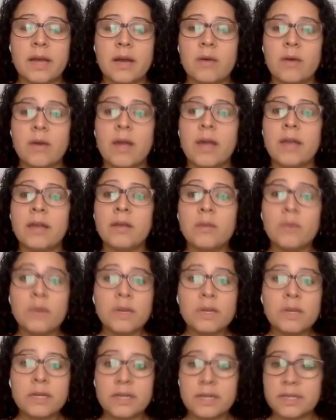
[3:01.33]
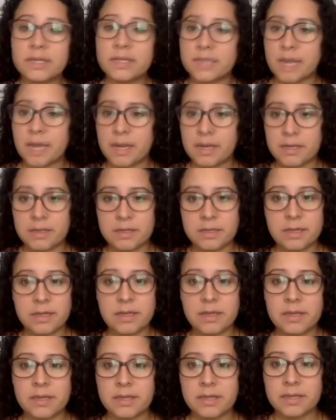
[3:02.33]
Now, anyone could attend
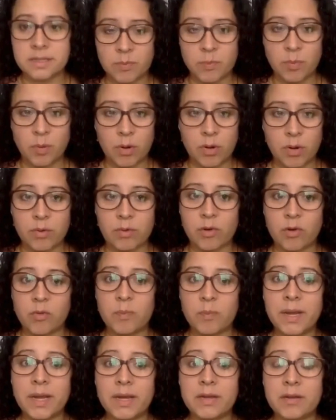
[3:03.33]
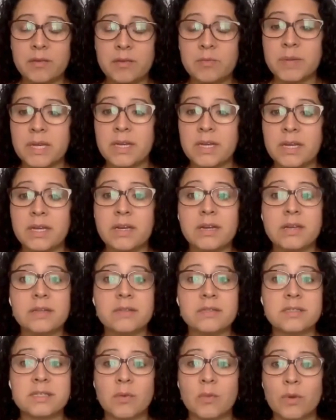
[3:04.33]
this support group. It could be
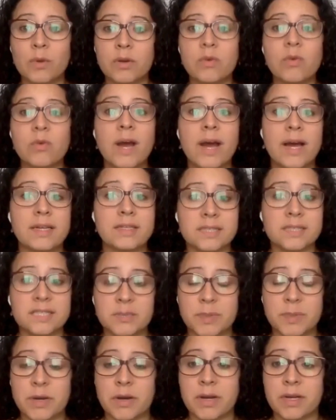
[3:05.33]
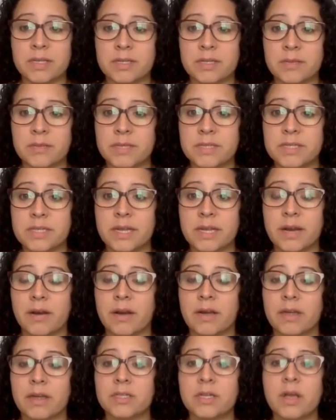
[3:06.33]
someone who has experienced a
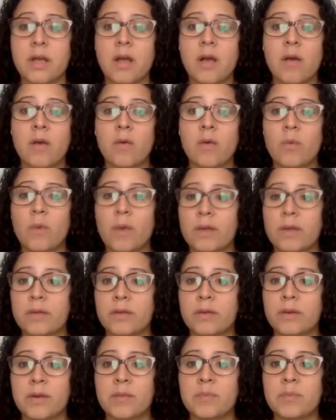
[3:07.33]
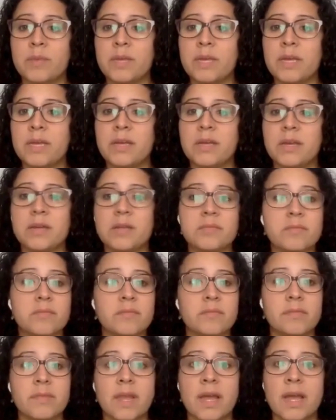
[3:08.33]
miscarriage, whether it be
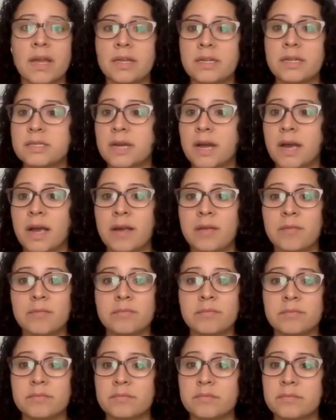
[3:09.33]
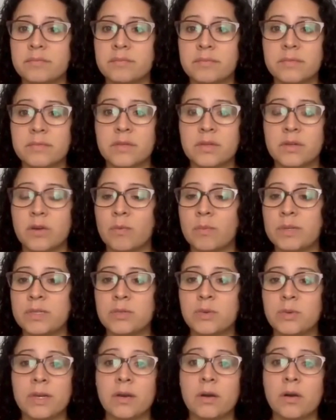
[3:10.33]
anytime,
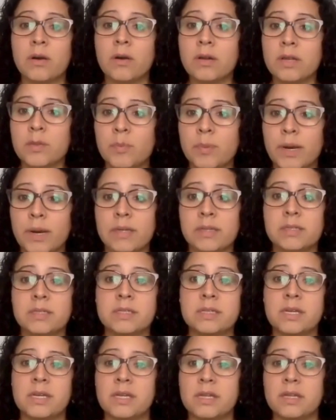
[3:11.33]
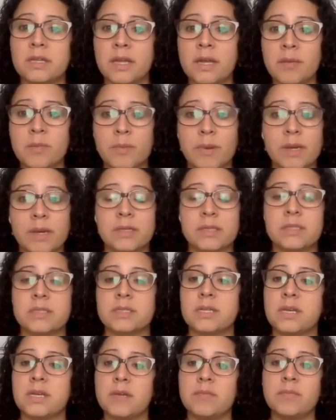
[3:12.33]
between early pregnancy, late
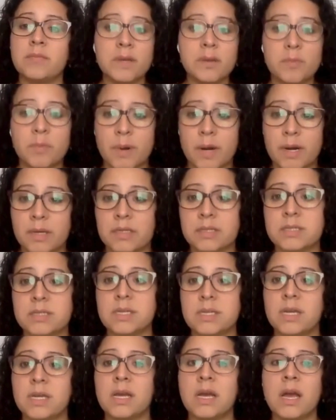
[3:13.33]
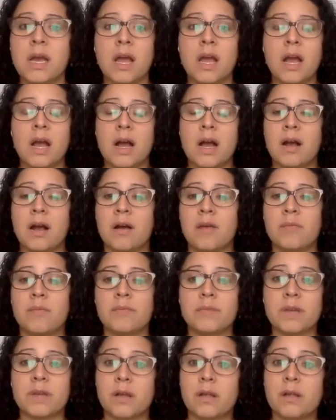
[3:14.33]
pregnancy, mid pregnancy,
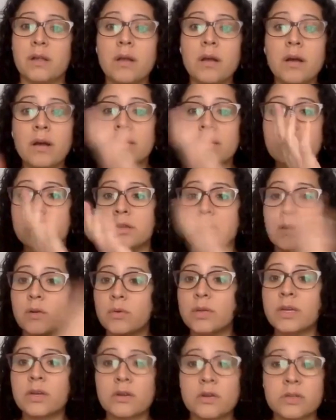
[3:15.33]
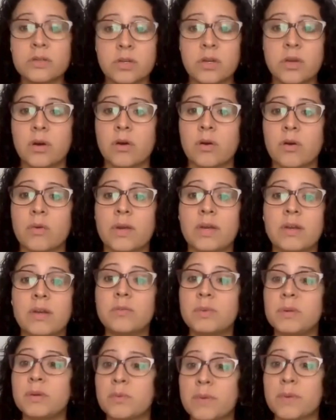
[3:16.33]
along, years ago. It
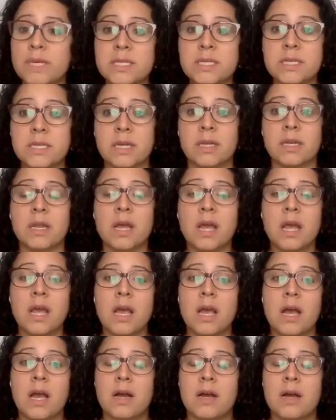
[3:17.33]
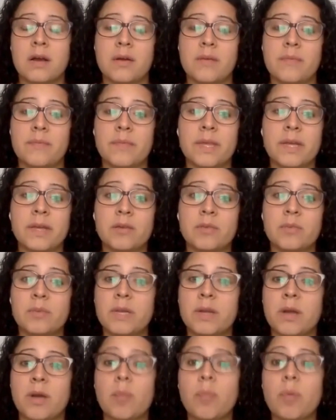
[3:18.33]
could be recent. It could
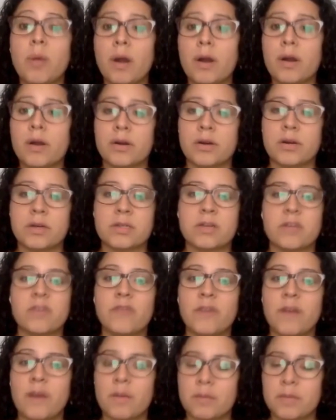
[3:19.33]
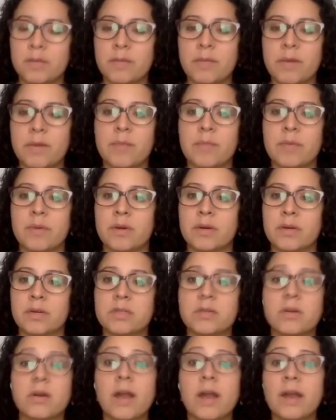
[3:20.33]
be our partners, our family
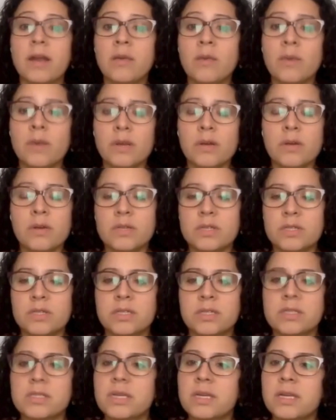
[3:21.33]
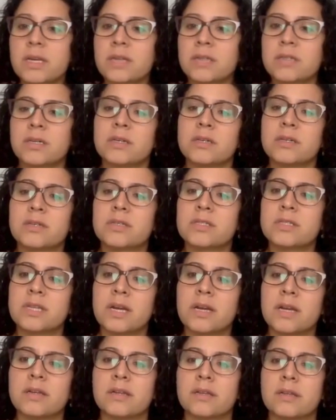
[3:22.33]
members, or anyone who is just seeking to
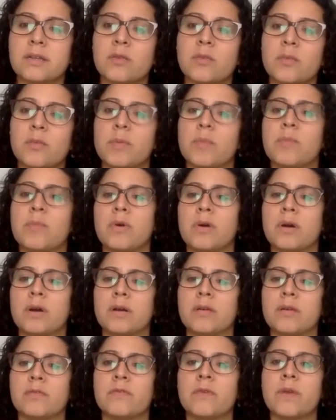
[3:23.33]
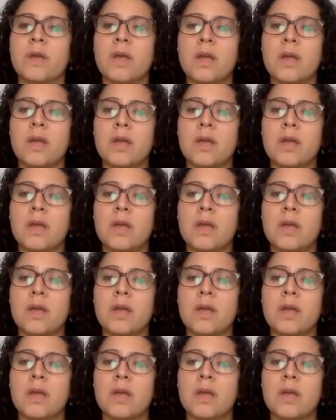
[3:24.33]
understand a little bit more of,